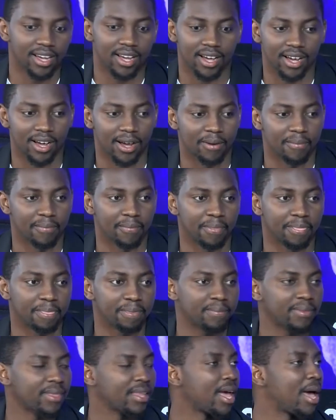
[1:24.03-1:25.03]
Um,
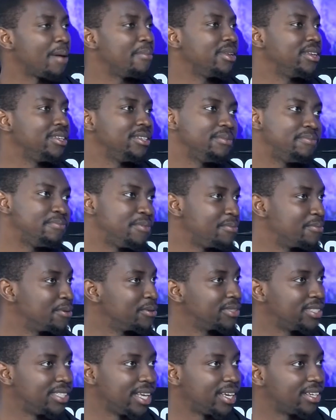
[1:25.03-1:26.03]
how many people
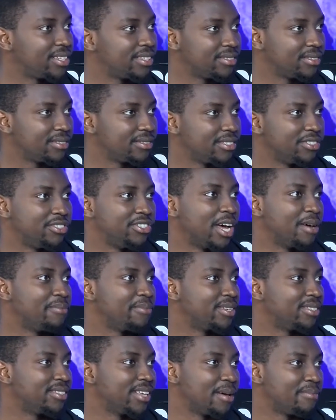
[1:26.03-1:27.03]
take the JAMB
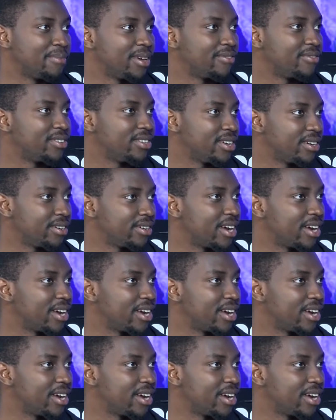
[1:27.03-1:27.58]
exam every year?